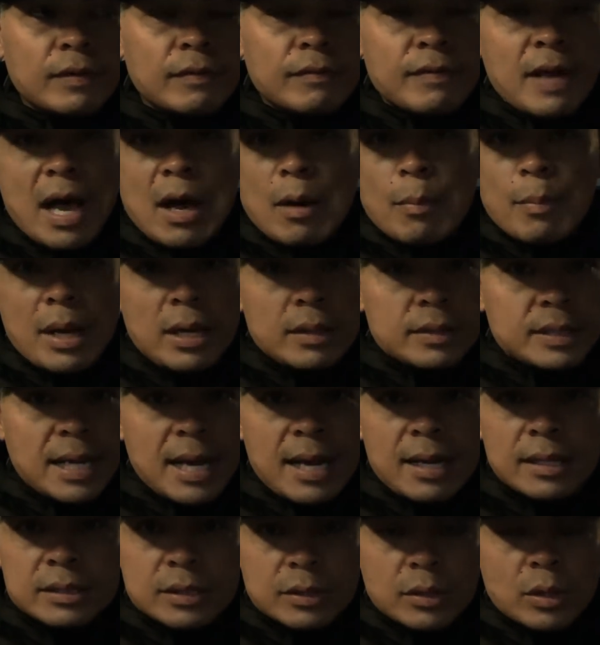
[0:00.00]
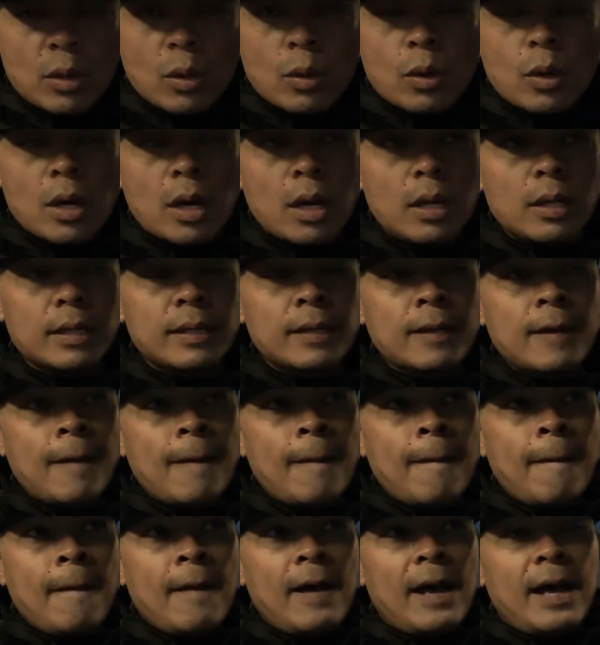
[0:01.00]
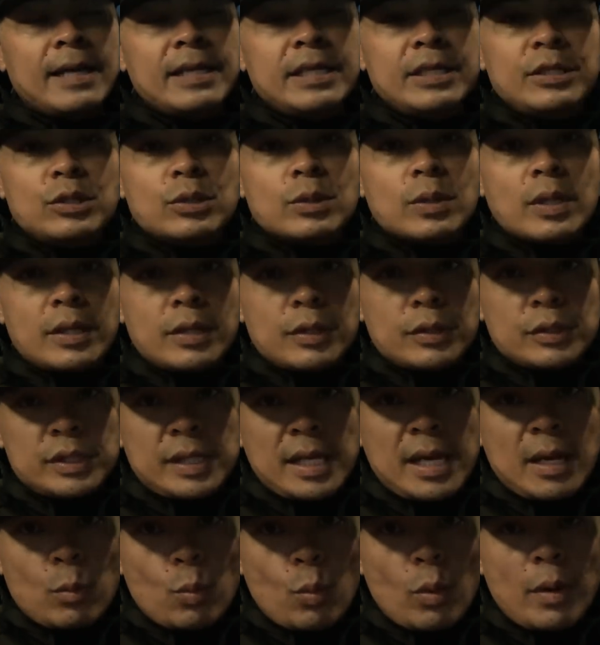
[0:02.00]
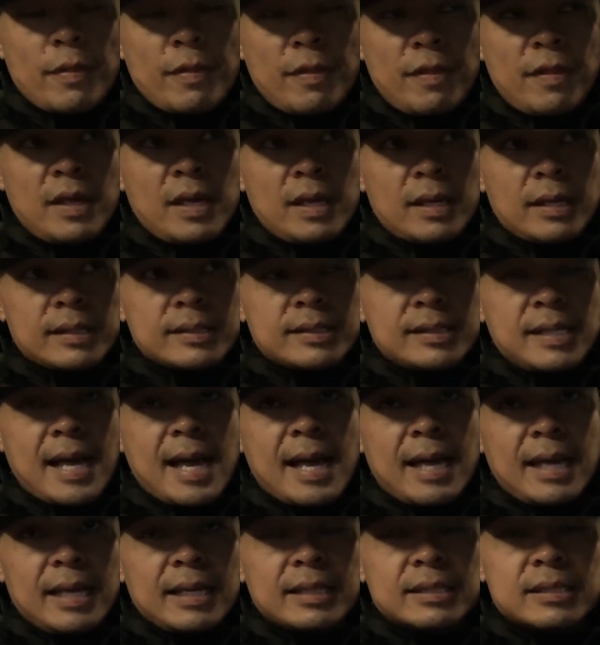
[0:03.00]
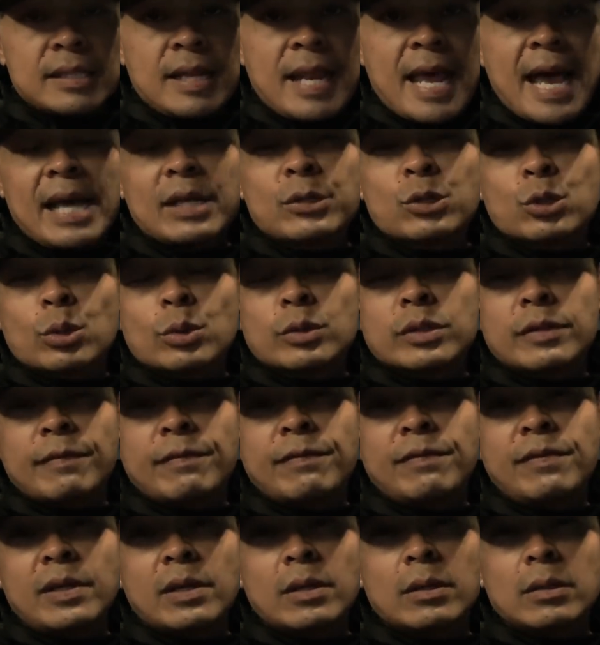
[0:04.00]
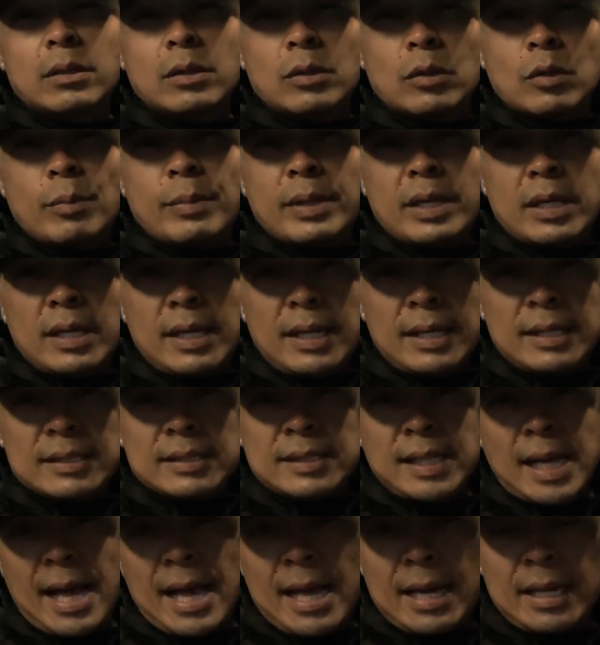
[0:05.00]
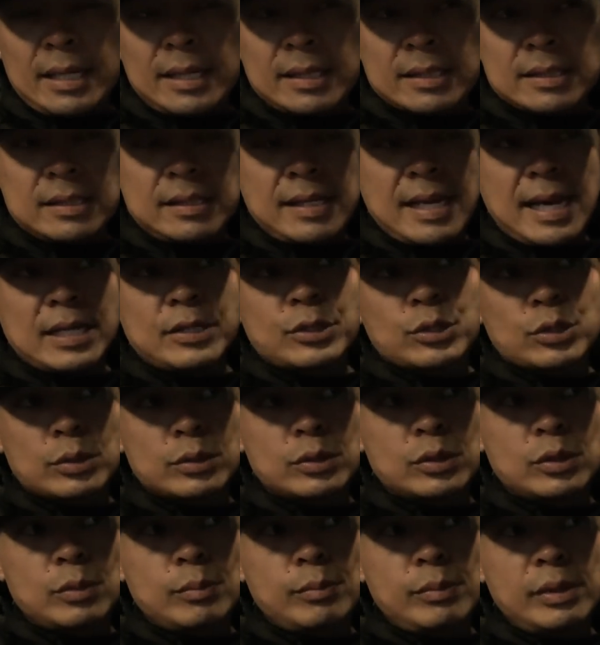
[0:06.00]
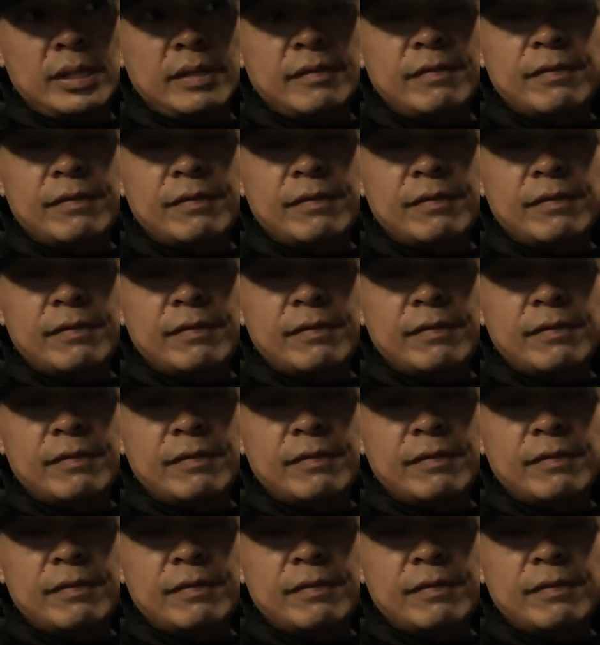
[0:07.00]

outbound dials and cold calling, I need you to understand one thing, is that it's natural to fear a little bit of anxiety. It's natural to be